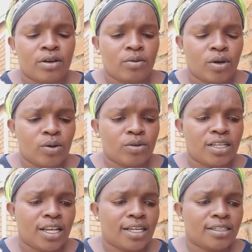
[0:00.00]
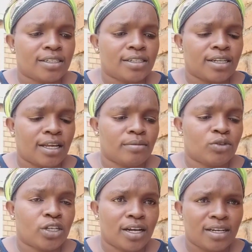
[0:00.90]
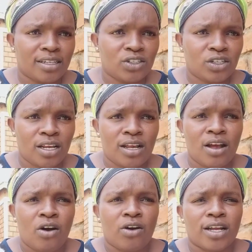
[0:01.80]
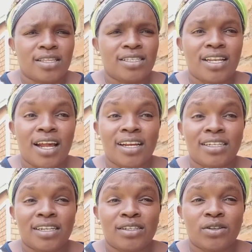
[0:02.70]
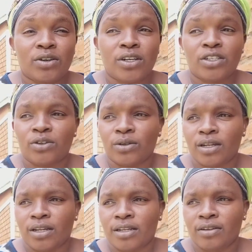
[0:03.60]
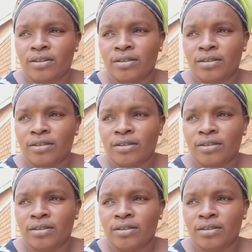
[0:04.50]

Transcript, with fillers: when was the last time challenge okay this challenge i saw it on uh,